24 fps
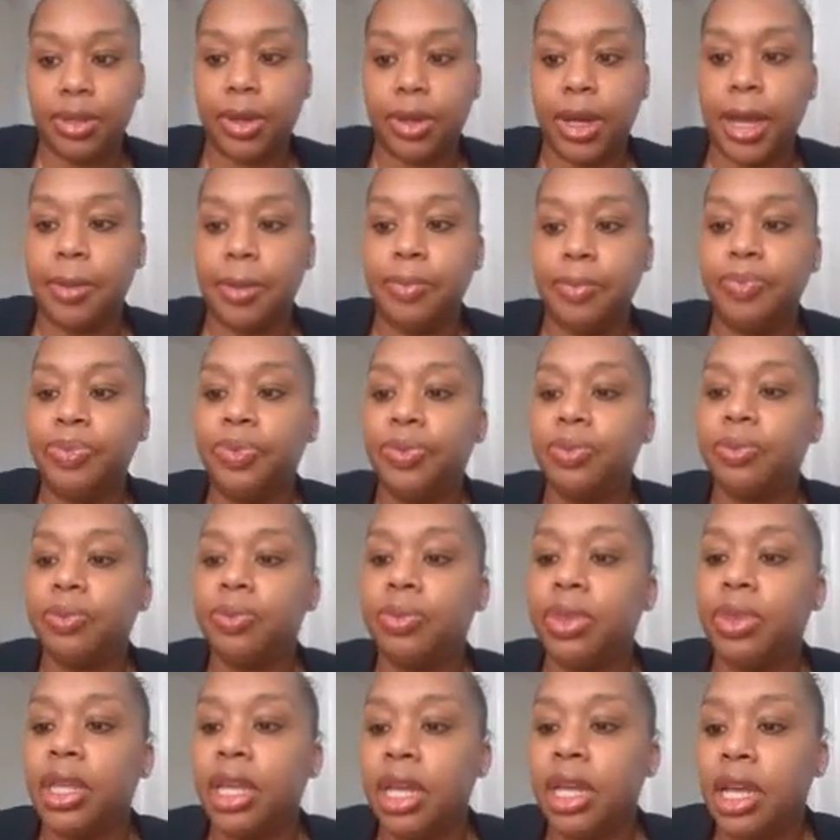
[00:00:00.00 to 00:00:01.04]
Okay.
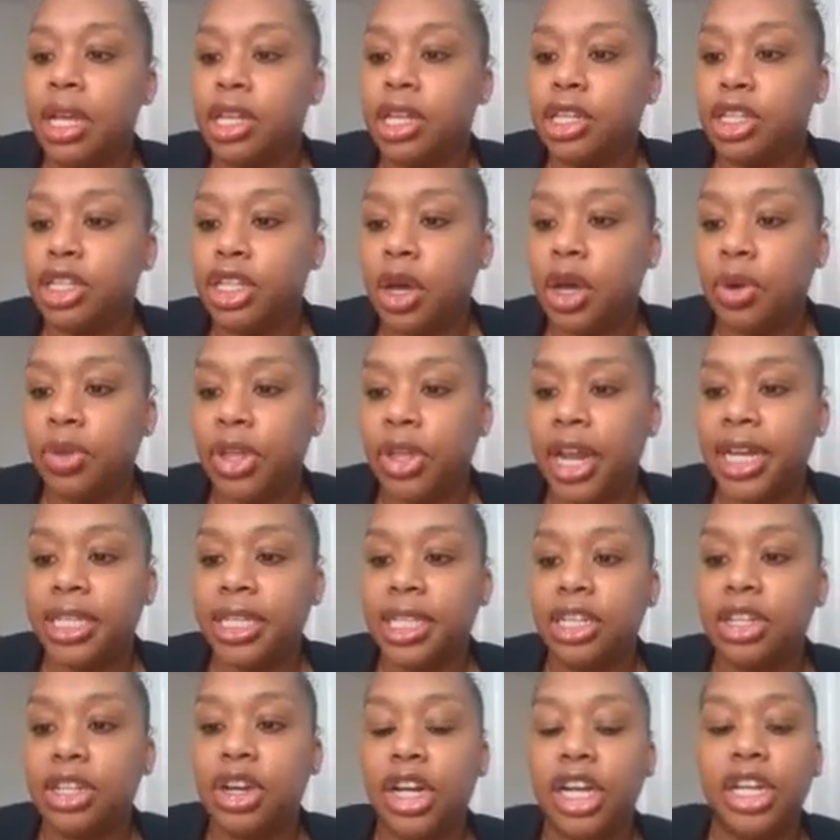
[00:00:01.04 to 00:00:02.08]
So the next
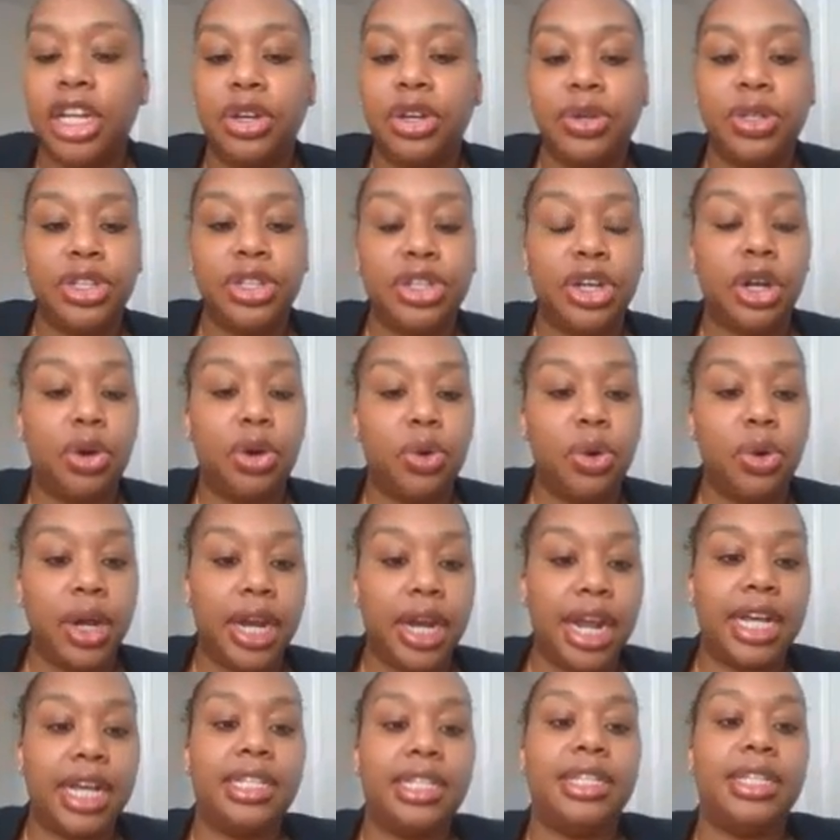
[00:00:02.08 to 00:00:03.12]
thing you're going to do is you're going to
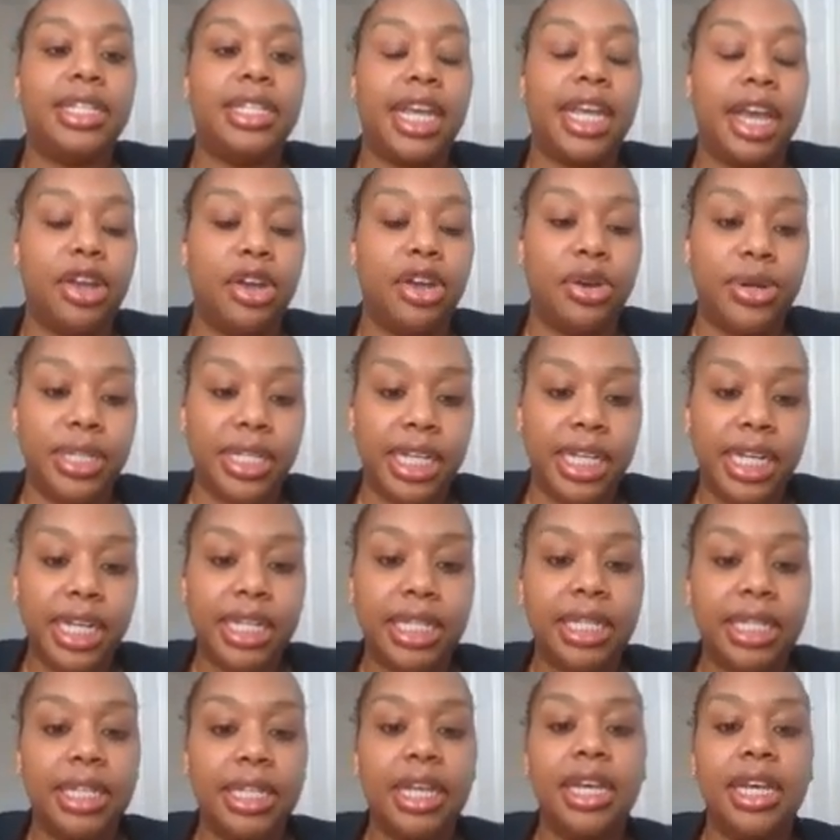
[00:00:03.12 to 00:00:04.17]
organize and scan your
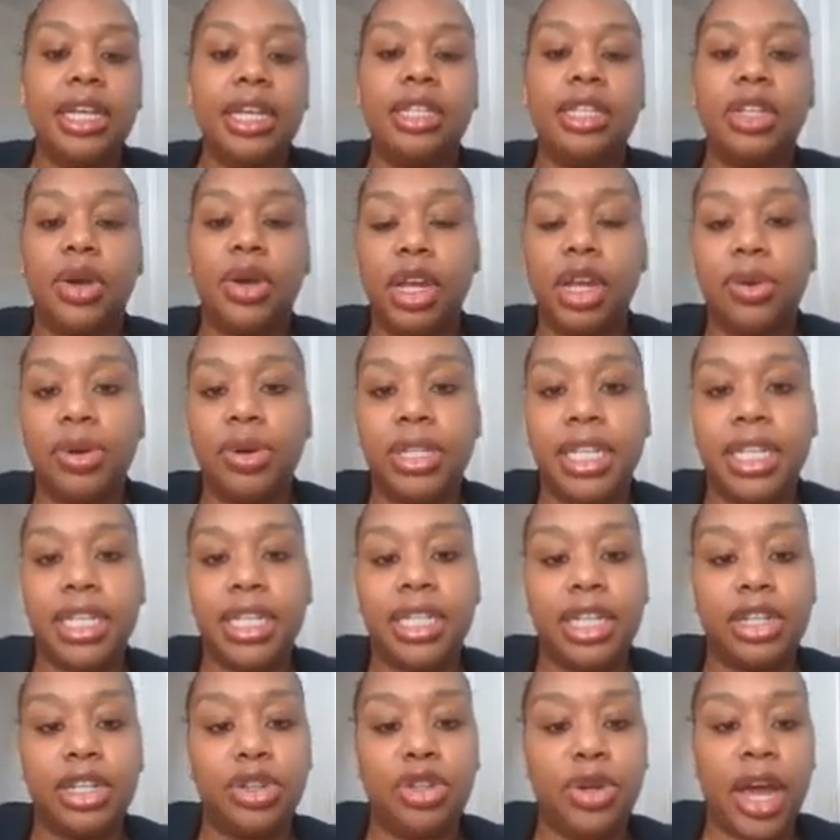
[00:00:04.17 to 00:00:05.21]
receipts. So any
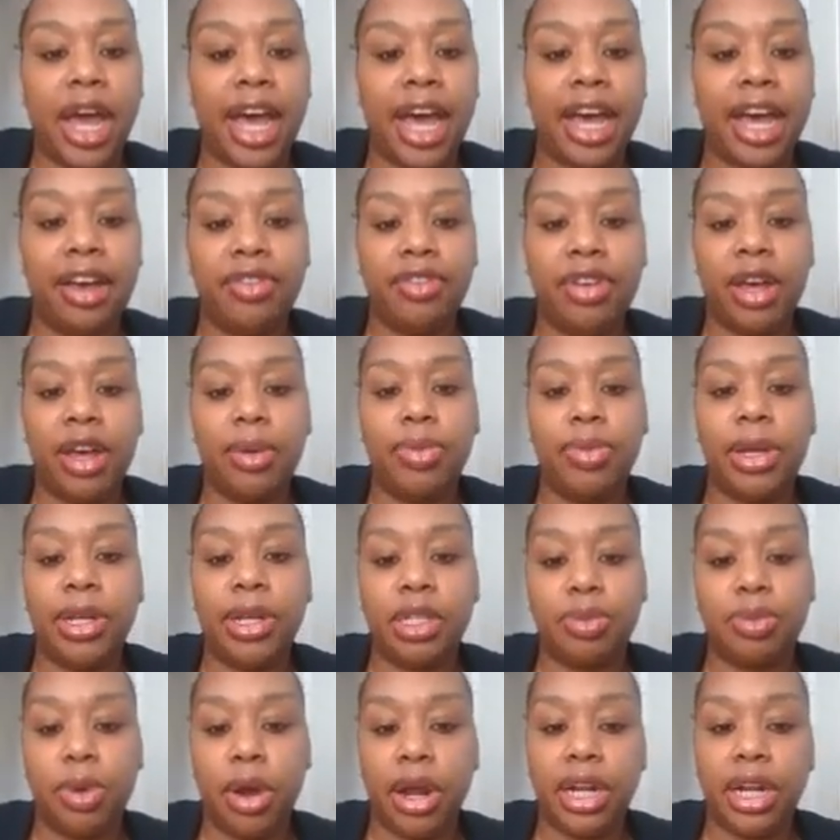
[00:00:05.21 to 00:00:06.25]
receipts that you have, there's
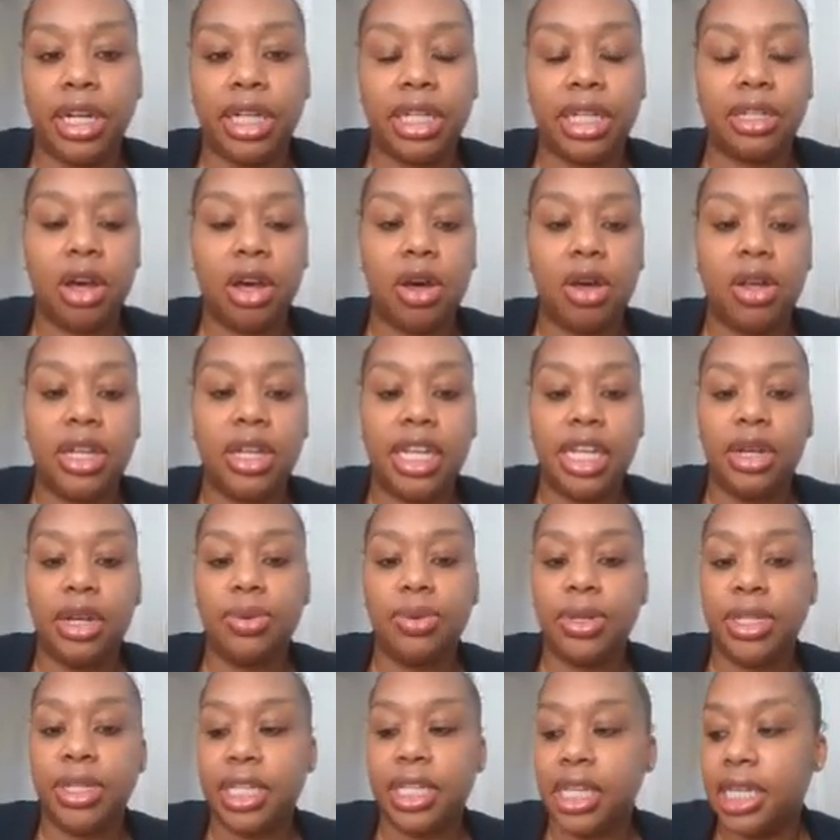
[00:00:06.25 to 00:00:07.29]
a product that's called Neat
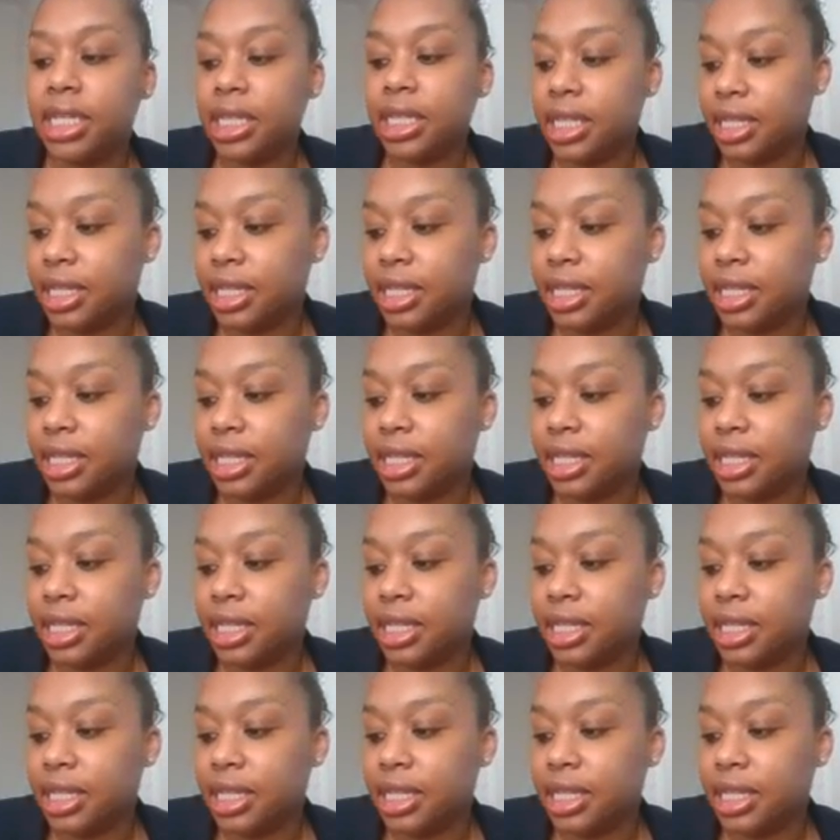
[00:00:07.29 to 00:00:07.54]
Receipts.